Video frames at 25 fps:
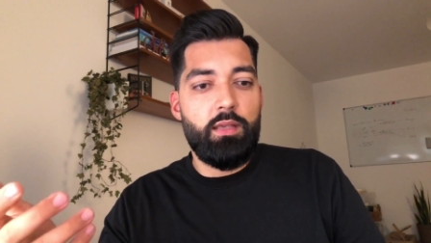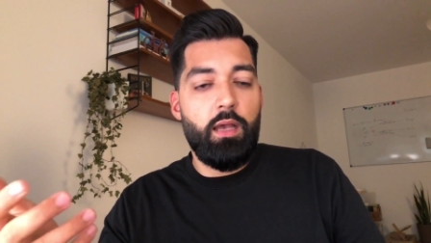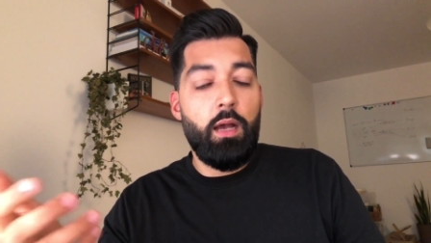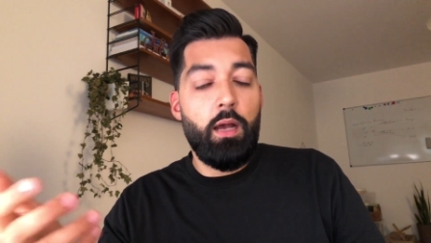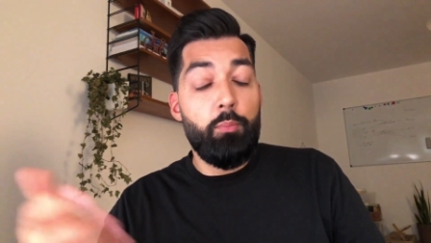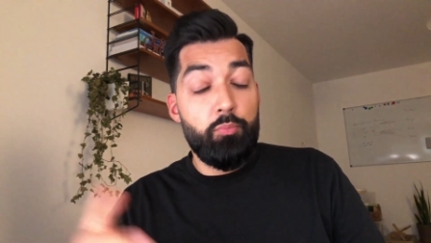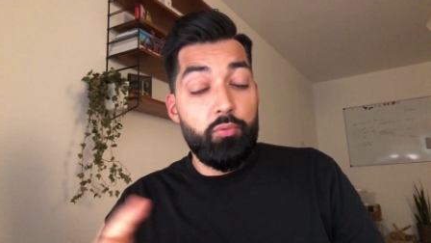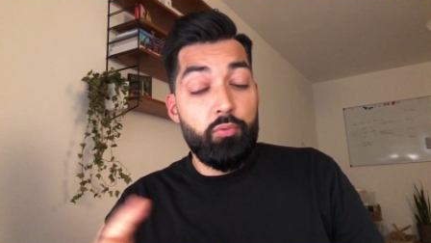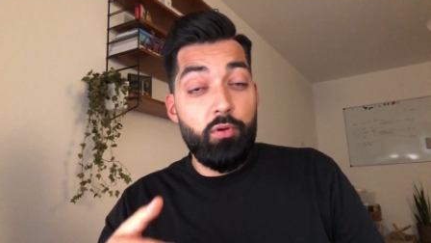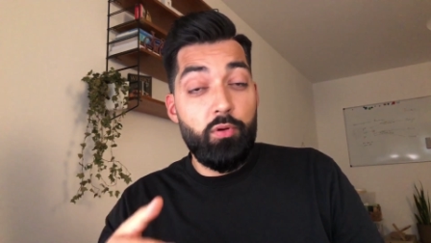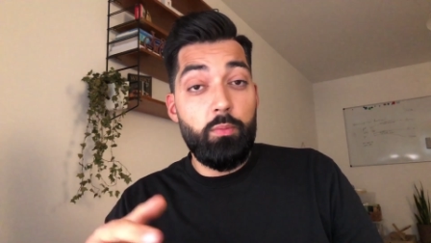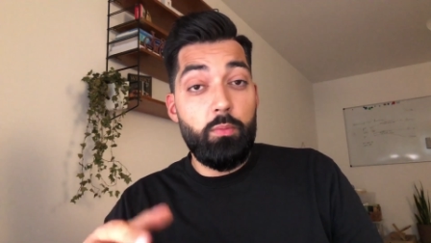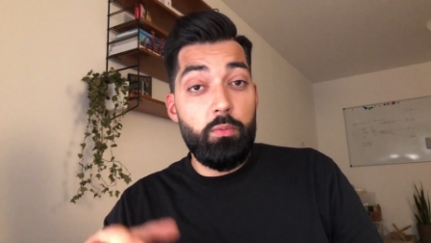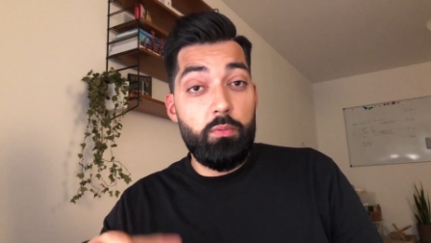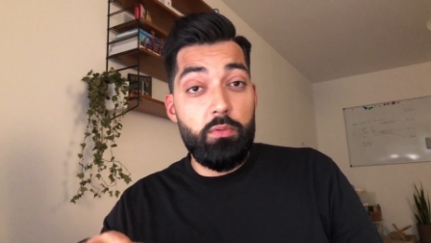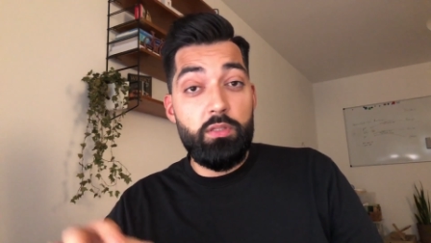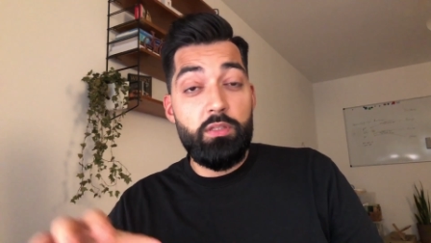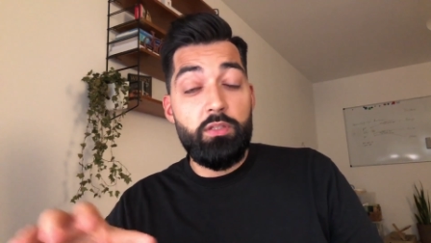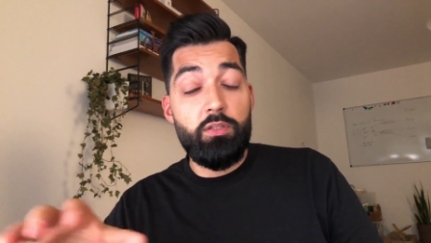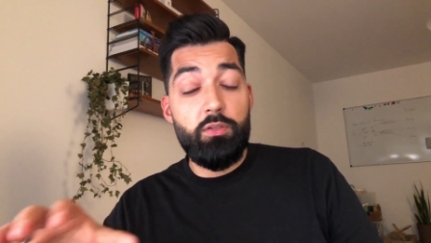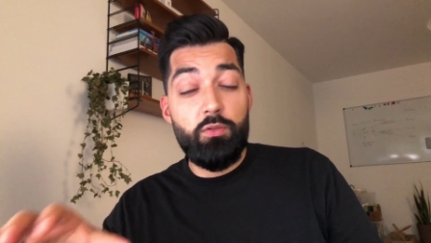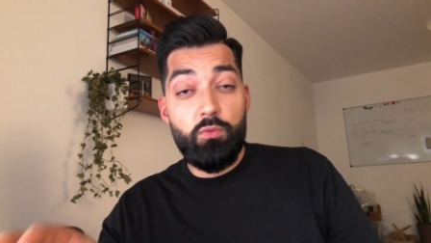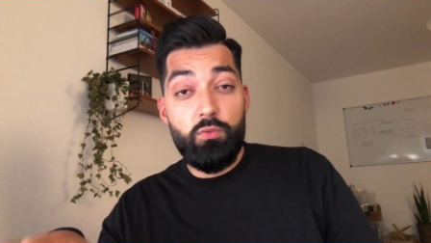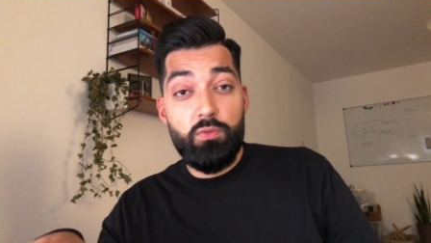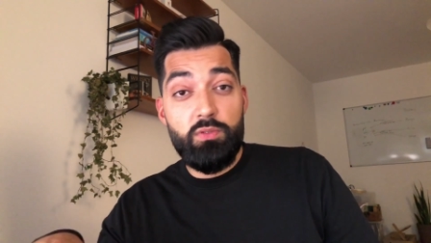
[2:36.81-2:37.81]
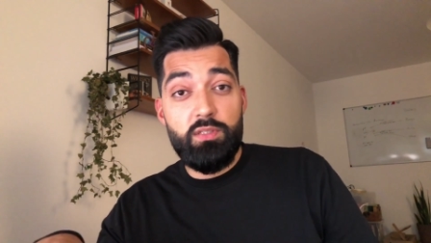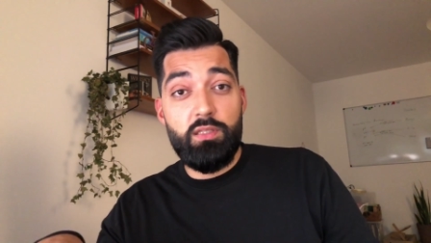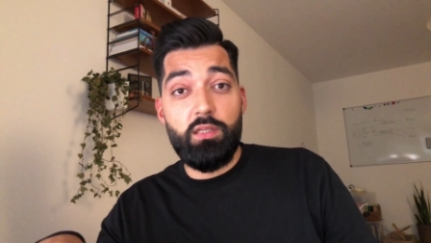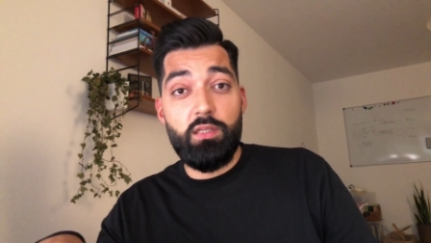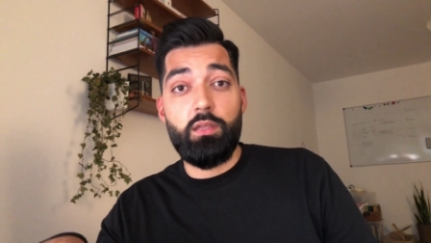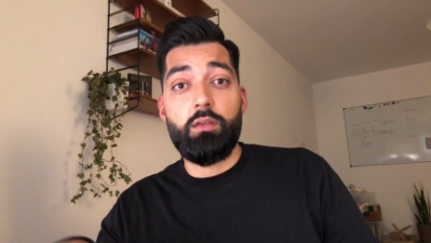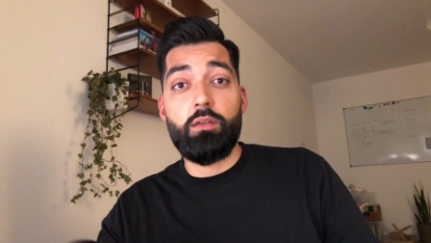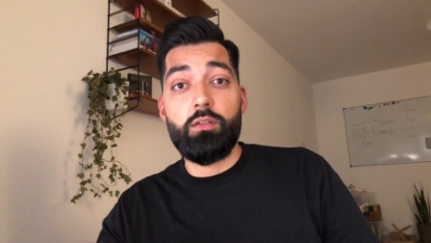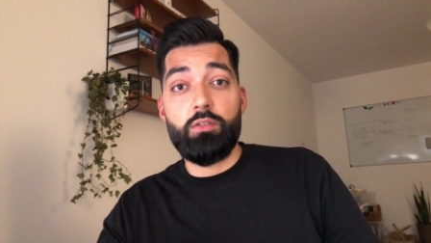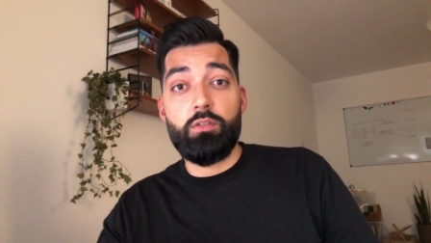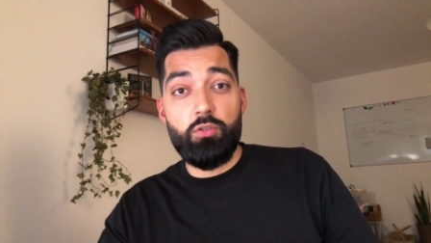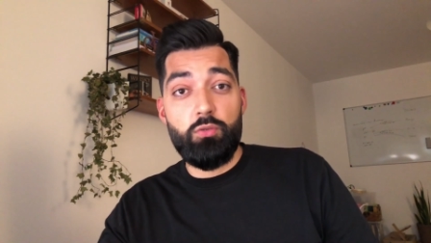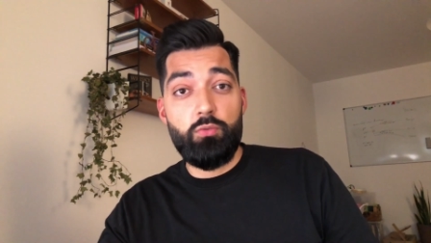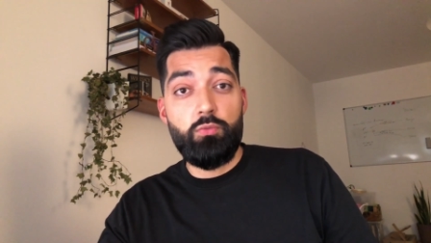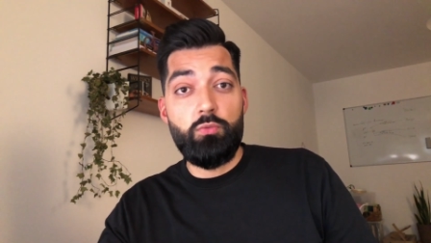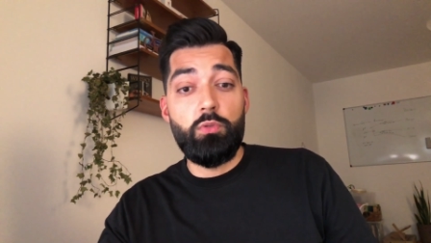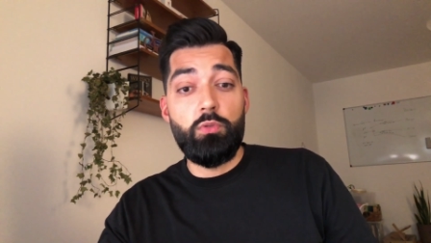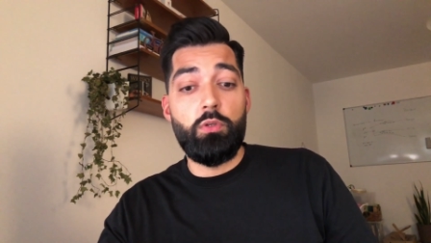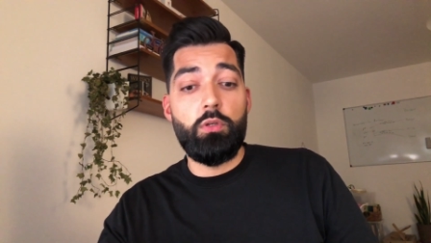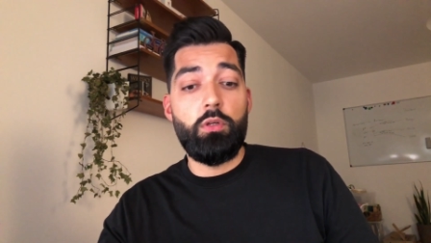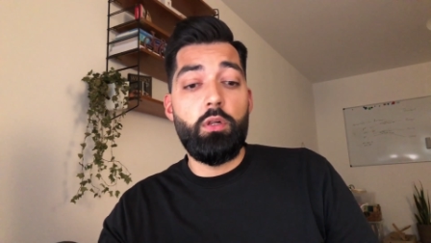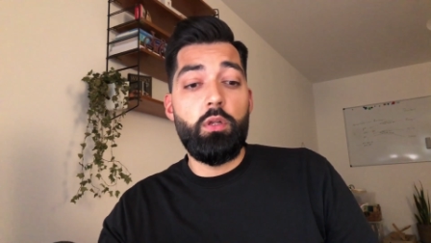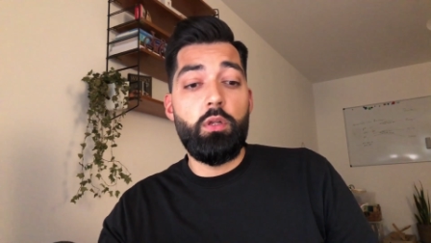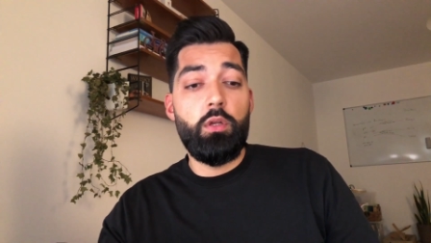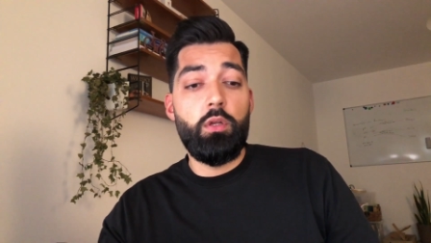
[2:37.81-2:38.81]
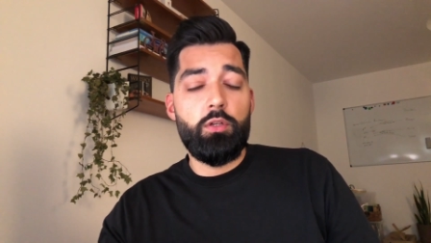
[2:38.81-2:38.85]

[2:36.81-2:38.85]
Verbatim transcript: are probably using a tool